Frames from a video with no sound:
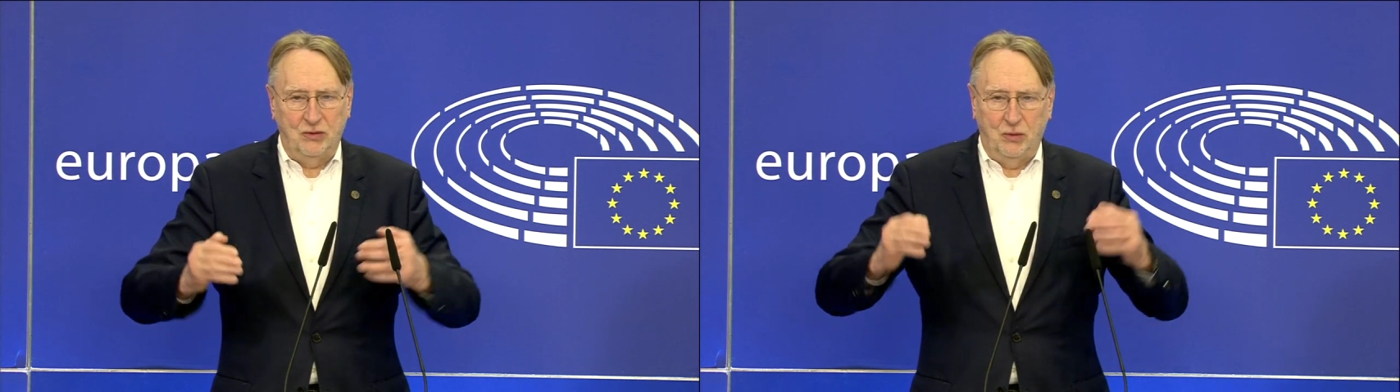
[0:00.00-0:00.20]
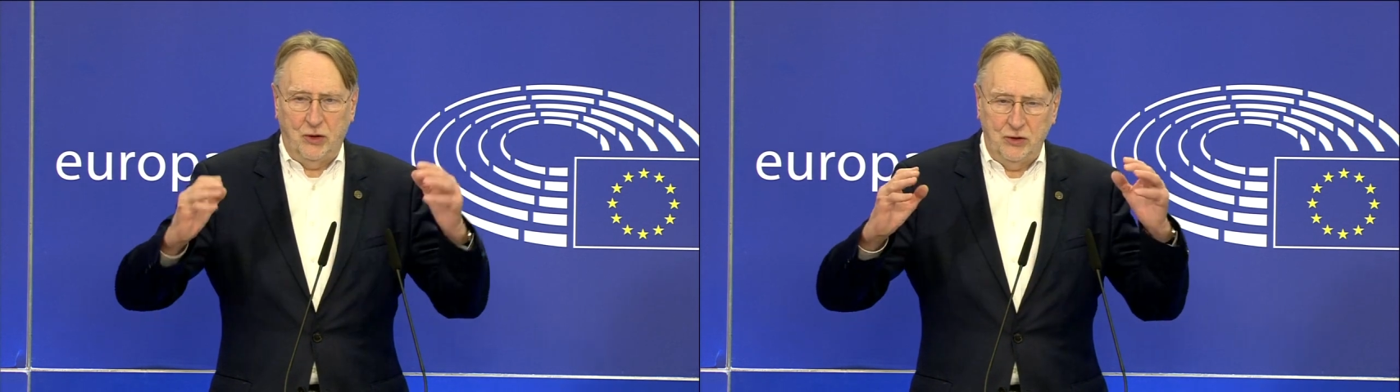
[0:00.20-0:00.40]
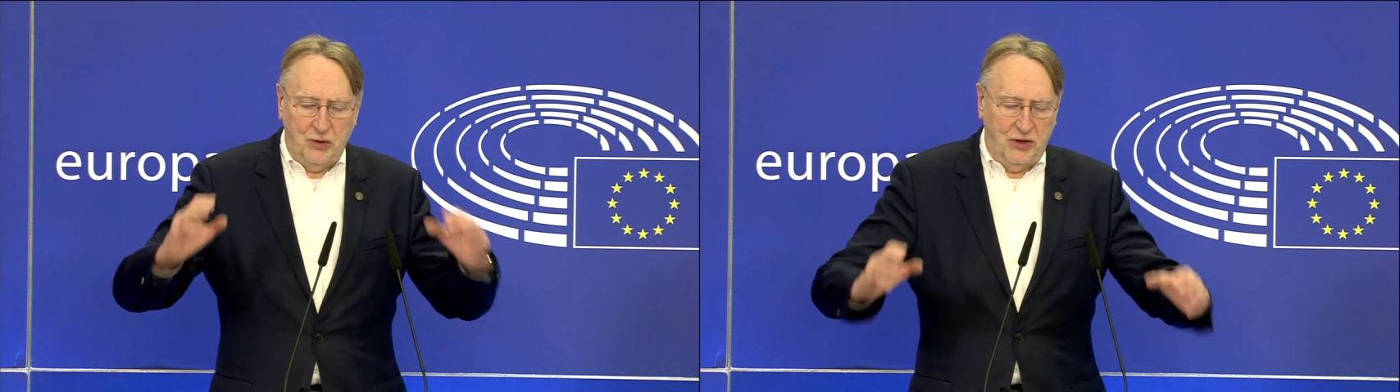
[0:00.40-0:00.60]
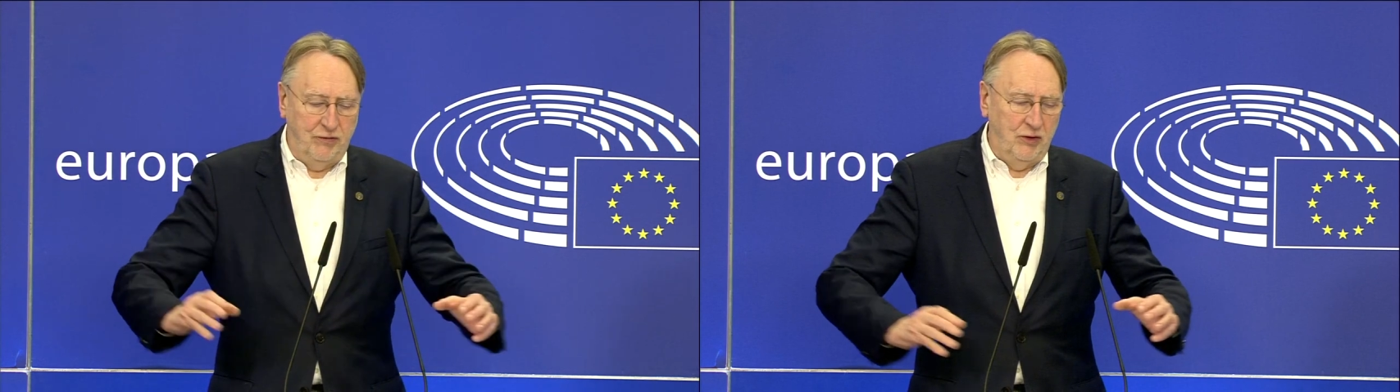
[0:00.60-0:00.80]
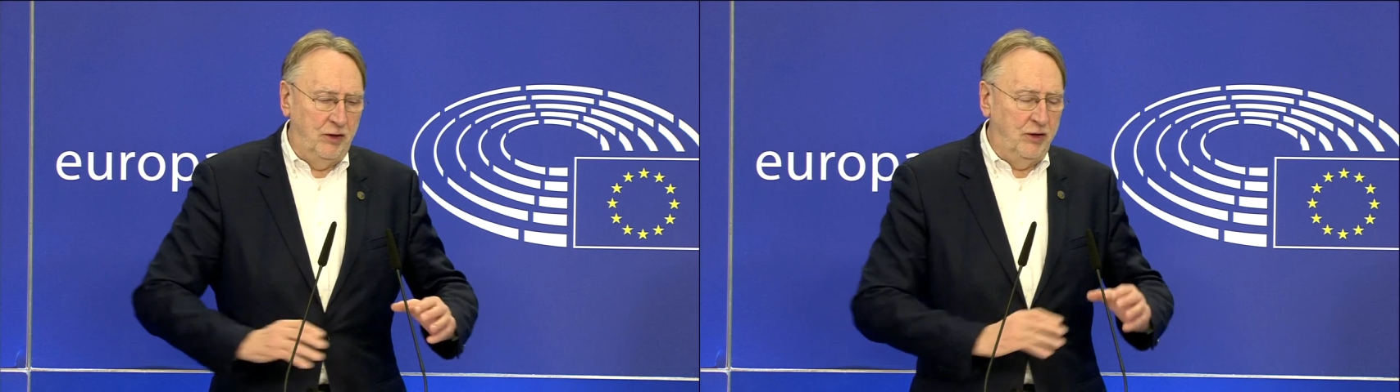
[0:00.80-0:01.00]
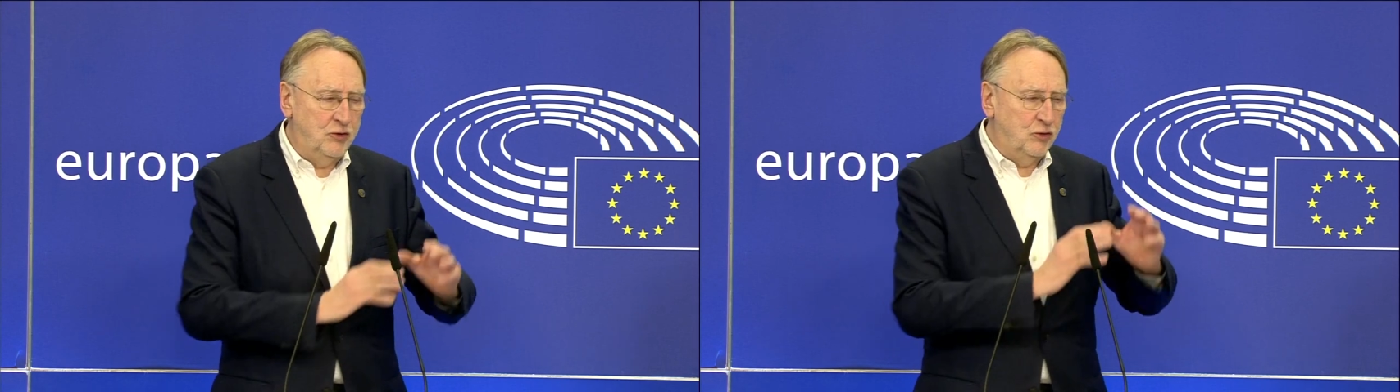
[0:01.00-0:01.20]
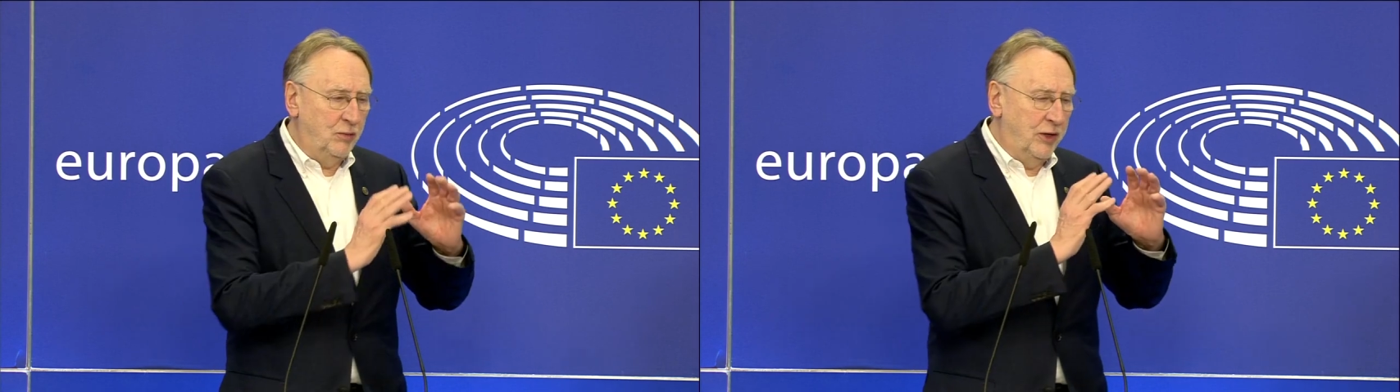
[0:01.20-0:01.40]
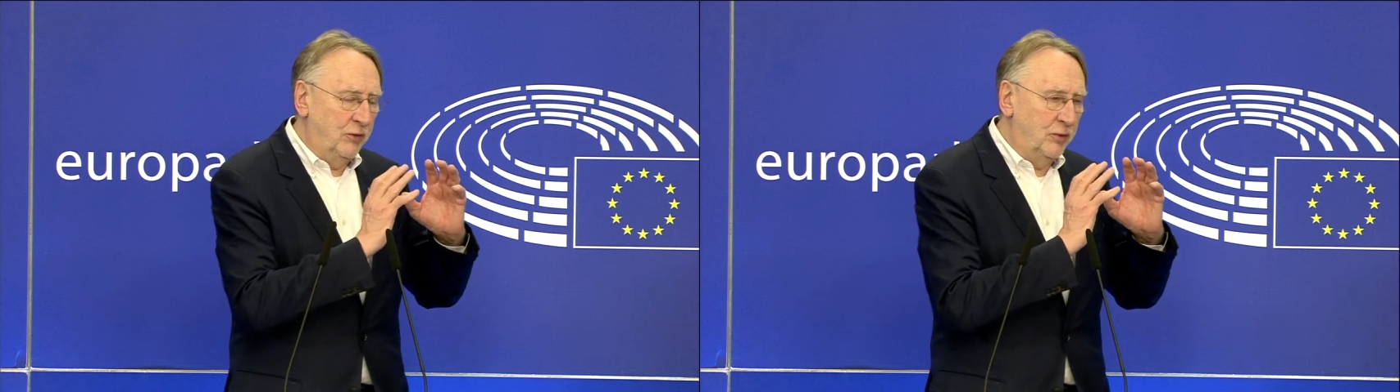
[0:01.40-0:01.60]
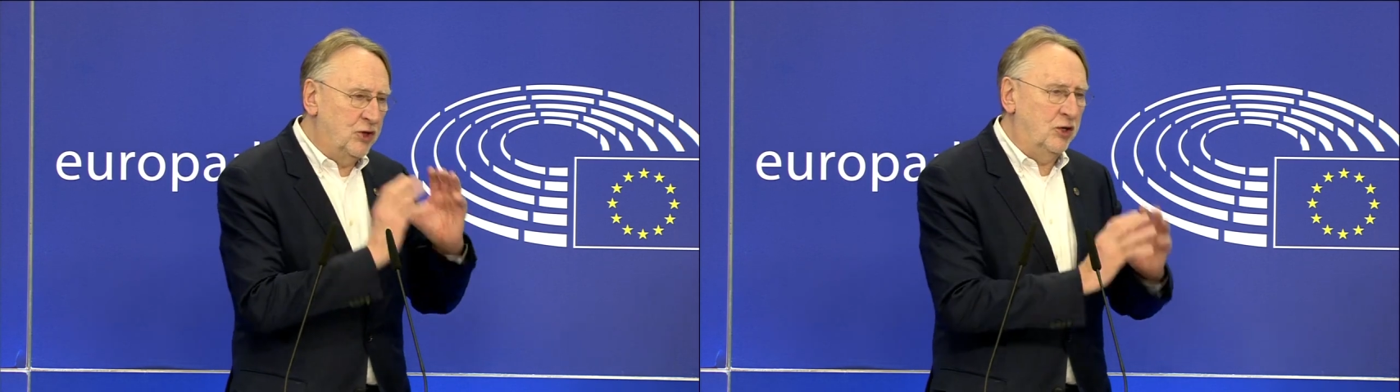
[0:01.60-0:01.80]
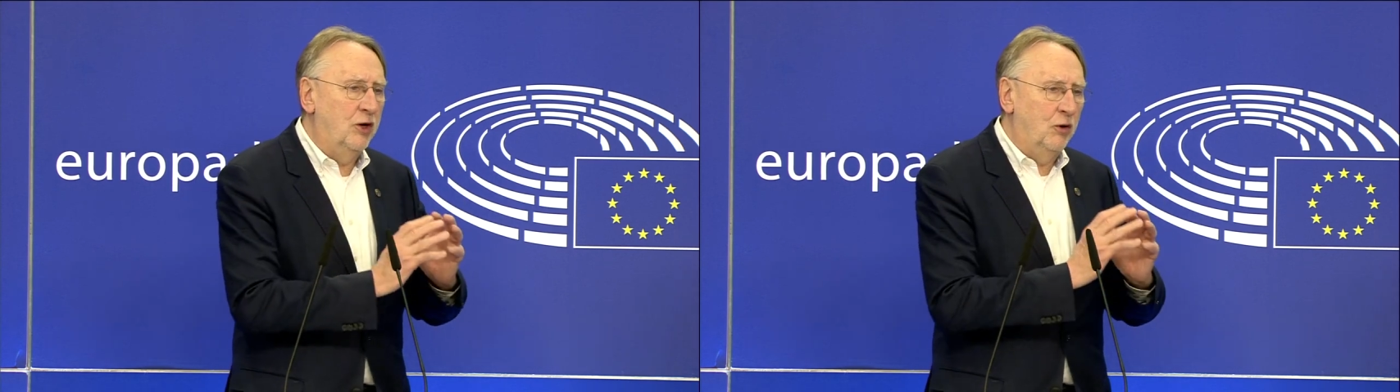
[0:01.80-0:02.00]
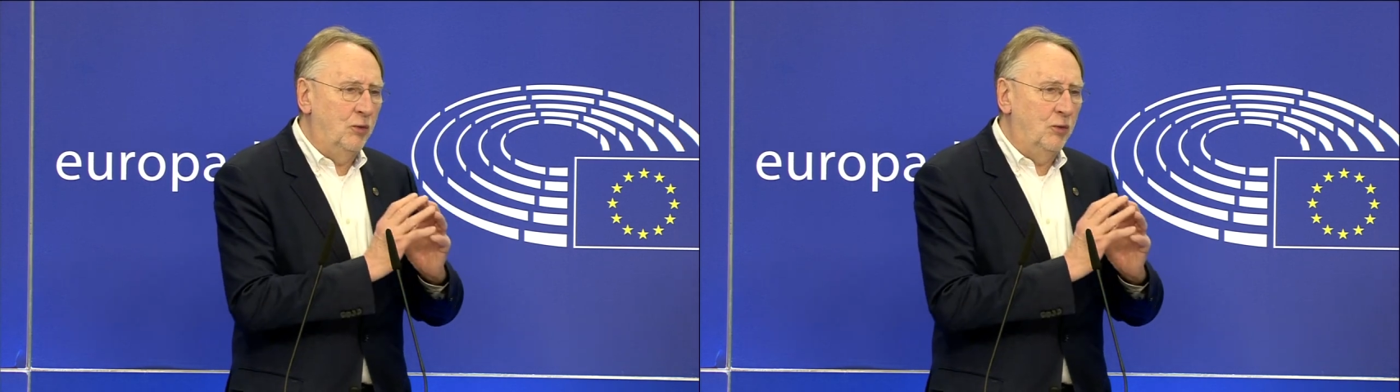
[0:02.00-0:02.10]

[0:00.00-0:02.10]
We want to have an instrument which